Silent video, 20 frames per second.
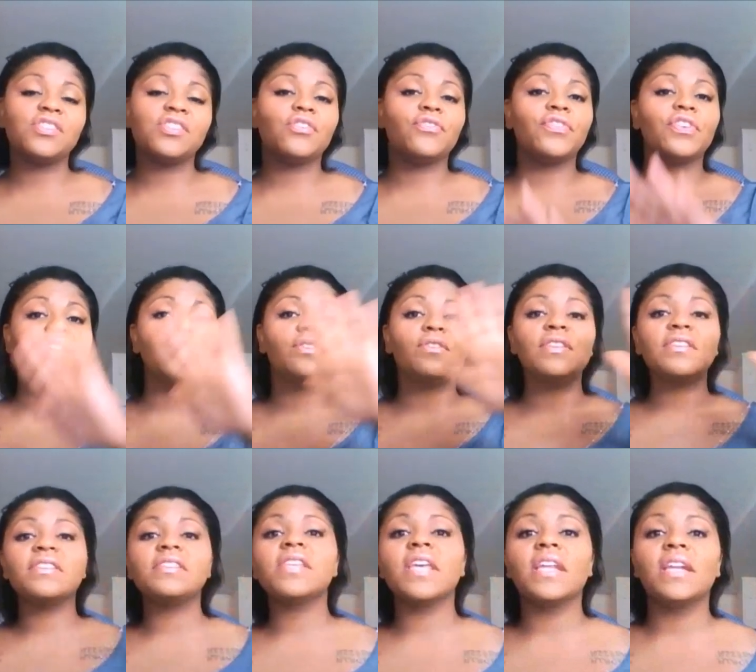So for you,
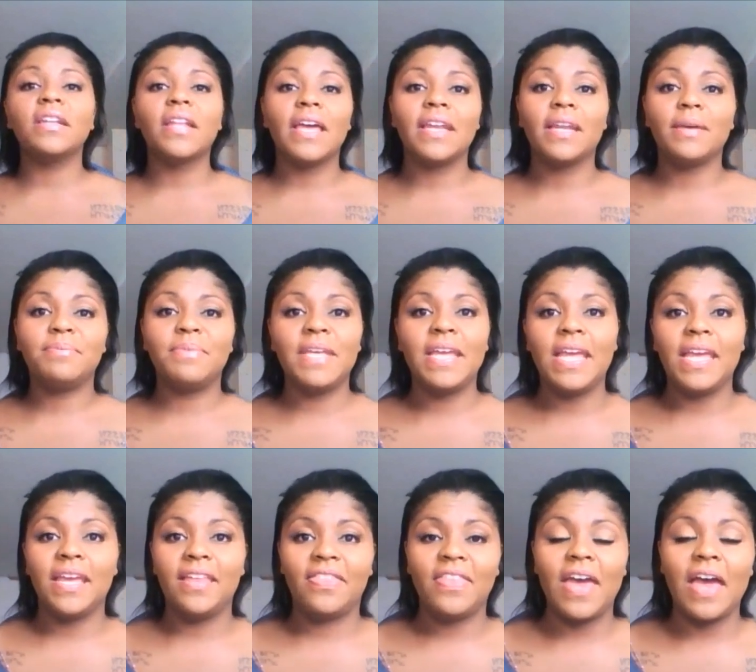this is going to light up the
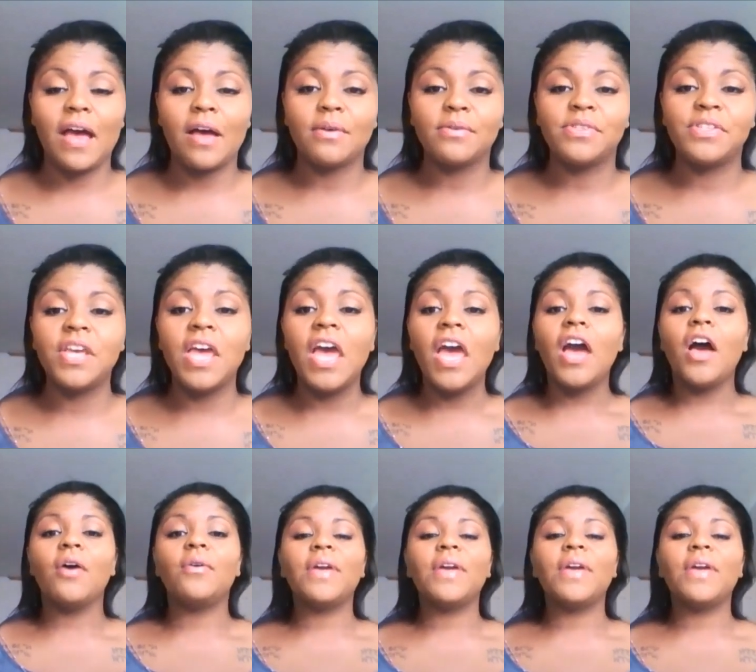8th house.